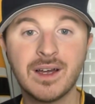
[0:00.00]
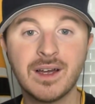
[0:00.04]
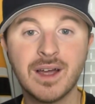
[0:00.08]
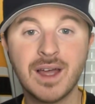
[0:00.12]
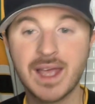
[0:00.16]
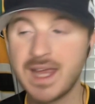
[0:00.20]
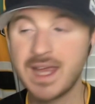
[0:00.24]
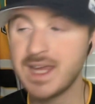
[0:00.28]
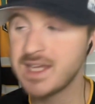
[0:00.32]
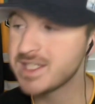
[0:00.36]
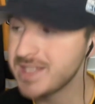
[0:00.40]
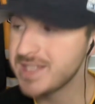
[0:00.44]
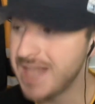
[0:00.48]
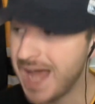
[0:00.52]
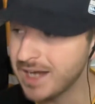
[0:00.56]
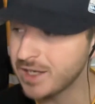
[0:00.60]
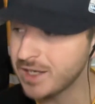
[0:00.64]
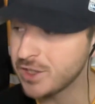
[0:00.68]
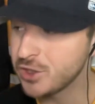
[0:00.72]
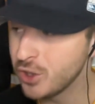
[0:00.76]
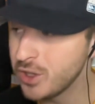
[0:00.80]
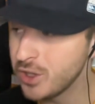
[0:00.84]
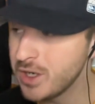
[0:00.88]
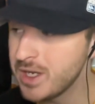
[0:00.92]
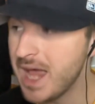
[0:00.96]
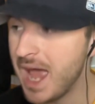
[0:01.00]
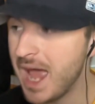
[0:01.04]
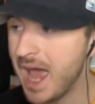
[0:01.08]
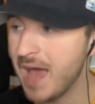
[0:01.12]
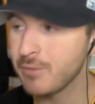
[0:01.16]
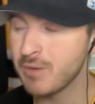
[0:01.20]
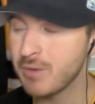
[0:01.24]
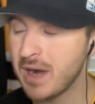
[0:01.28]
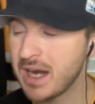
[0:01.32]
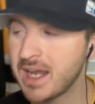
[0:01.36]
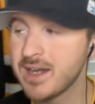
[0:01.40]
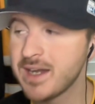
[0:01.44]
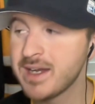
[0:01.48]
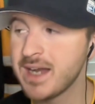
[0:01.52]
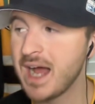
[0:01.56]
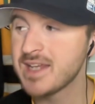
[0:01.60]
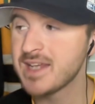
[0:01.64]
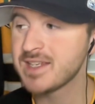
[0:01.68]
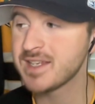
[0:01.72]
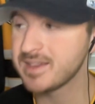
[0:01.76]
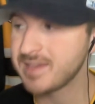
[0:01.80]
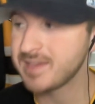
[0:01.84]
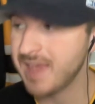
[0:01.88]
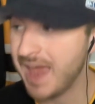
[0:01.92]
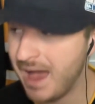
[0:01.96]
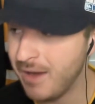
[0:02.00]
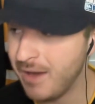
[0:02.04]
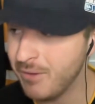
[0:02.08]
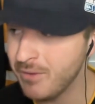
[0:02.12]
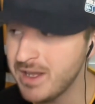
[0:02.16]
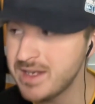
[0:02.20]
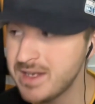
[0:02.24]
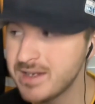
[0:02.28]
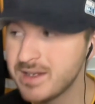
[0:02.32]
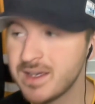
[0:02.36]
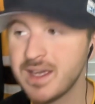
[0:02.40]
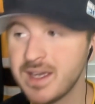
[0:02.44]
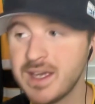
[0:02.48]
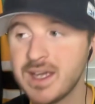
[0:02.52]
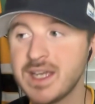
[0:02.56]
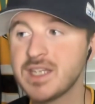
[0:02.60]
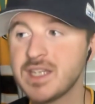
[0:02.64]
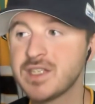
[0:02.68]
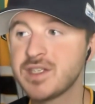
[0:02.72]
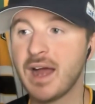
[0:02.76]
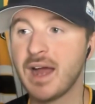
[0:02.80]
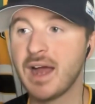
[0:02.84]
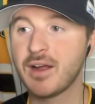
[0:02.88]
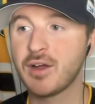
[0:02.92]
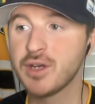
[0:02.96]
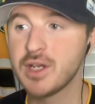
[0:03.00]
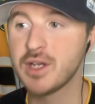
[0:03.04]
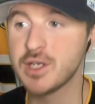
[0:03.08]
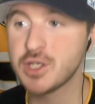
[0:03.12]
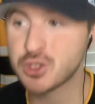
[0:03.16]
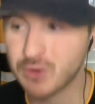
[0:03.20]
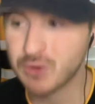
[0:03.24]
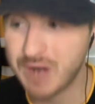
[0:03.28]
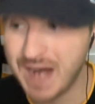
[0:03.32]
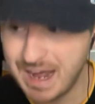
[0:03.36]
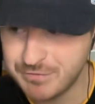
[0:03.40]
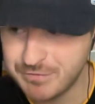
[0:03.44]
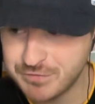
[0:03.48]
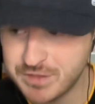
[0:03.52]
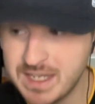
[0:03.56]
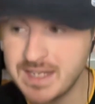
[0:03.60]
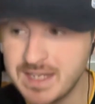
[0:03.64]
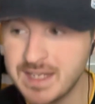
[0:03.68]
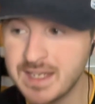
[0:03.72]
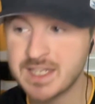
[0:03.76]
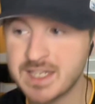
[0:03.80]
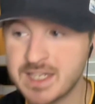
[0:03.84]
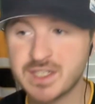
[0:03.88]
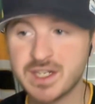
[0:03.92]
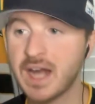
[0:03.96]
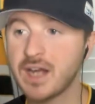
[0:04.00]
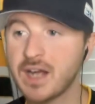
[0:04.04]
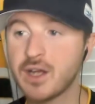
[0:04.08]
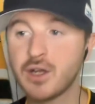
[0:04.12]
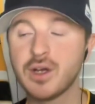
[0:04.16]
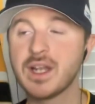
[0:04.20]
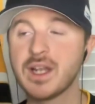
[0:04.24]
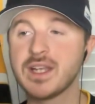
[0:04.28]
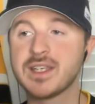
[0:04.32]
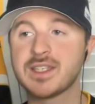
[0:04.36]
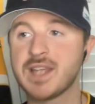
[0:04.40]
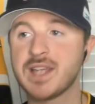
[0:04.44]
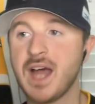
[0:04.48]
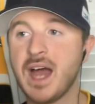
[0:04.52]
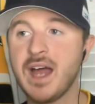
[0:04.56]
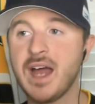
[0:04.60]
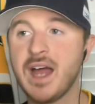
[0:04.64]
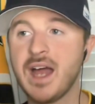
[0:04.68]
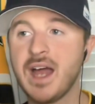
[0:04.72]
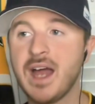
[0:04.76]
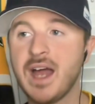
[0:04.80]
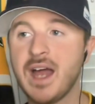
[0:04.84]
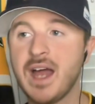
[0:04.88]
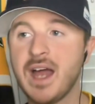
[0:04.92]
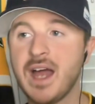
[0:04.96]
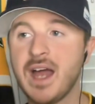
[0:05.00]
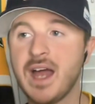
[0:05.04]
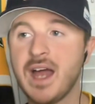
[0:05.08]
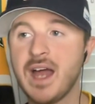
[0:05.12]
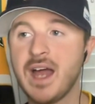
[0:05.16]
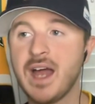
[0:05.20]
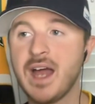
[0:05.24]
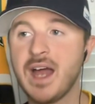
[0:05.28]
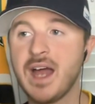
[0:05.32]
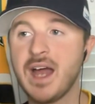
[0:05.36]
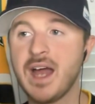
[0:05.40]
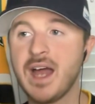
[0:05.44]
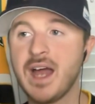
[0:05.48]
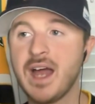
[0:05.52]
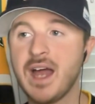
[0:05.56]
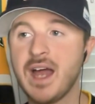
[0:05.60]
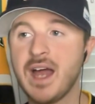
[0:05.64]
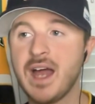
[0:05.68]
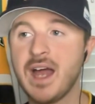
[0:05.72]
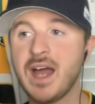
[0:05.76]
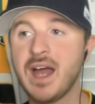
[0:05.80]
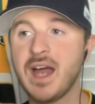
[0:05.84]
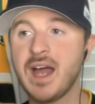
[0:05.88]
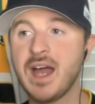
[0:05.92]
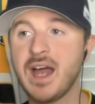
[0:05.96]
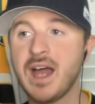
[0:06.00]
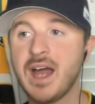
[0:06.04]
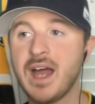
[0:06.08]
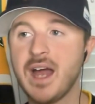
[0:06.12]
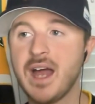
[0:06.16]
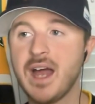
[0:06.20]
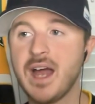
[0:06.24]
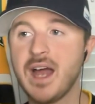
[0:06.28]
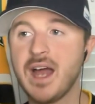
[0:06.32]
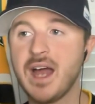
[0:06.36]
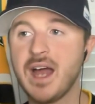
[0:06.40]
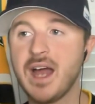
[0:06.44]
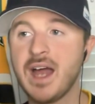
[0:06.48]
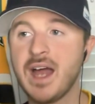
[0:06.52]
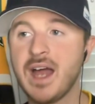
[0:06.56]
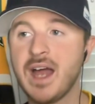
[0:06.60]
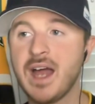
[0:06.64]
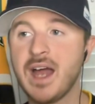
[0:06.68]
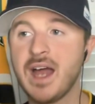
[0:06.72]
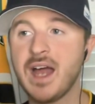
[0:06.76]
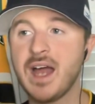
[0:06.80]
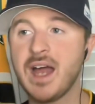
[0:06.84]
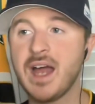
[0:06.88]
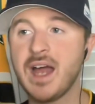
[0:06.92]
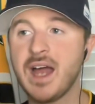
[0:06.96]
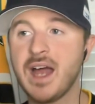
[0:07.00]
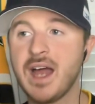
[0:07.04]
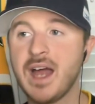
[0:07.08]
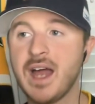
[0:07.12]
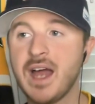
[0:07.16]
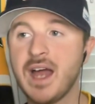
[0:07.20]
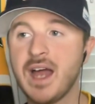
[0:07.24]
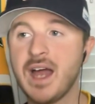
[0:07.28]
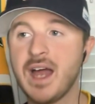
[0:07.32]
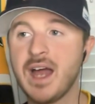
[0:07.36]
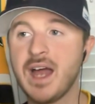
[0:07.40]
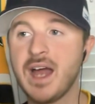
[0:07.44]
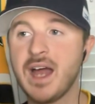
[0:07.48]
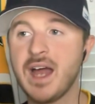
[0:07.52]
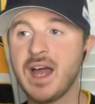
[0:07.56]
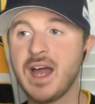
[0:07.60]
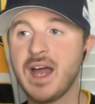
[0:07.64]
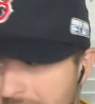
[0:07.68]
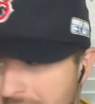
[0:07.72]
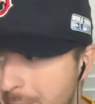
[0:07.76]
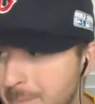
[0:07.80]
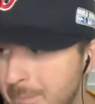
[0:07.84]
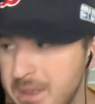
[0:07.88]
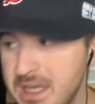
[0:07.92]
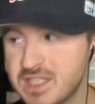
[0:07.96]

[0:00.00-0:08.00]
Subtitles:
He's not good at recognizing talent. He's not good at drafting. He's not good at signing free agents. He's not good at keeping his players happy.